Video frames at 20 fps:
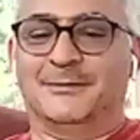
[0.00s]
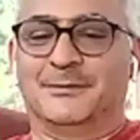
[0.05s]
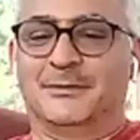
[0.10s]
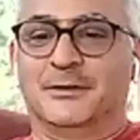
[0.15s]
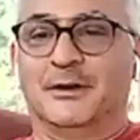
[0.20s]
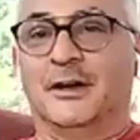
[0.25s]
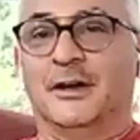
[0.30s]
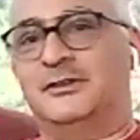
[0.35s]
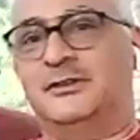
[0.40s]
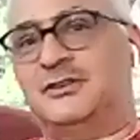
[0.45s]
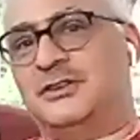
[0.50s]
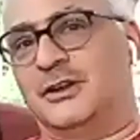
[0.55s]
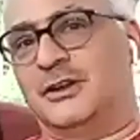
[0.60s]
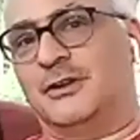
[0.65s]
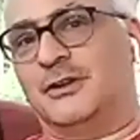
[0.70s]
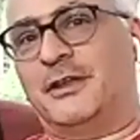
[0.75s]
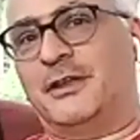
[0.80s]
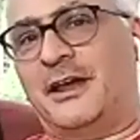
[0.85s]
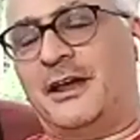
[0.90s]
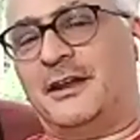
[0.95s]
Until
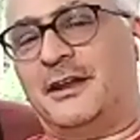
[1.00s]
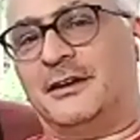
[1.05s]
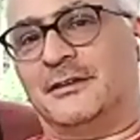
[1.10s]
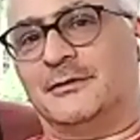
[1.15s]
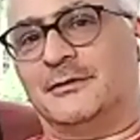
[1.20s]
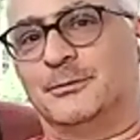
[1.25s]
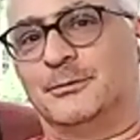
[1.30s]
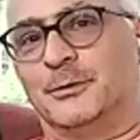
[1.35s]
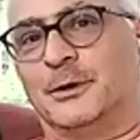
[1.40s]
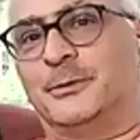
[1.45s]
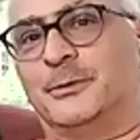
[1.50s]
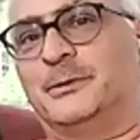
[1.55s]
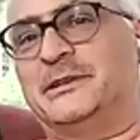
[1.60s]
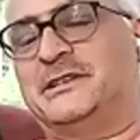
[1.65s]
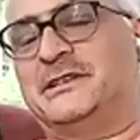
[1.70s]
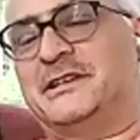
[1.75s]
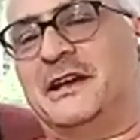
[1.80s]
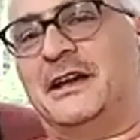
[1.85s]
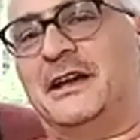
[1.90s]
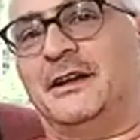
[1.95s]
then, what do we
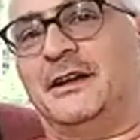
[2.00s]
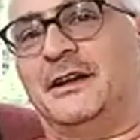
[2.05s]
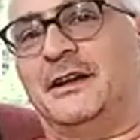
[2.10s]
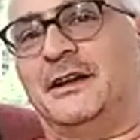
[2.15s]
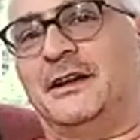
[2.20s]
say?